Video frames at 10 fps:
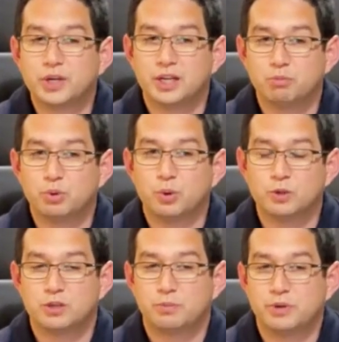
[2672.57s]
really
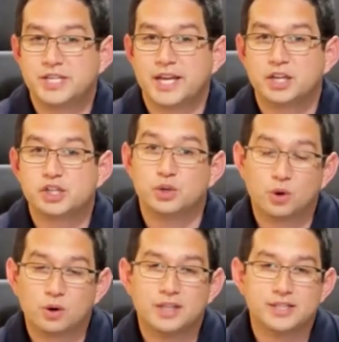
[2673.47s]
important to protect
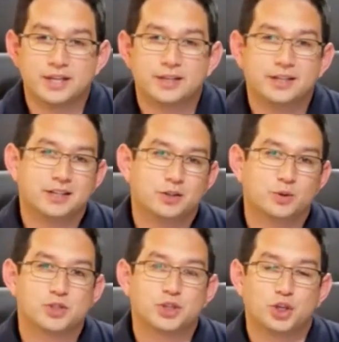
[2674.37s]
your identity and
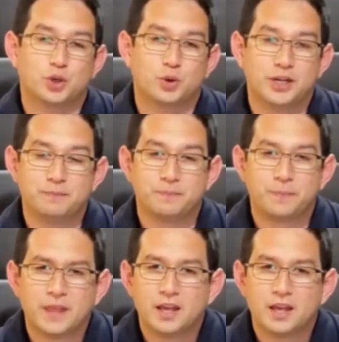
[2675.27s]
your security.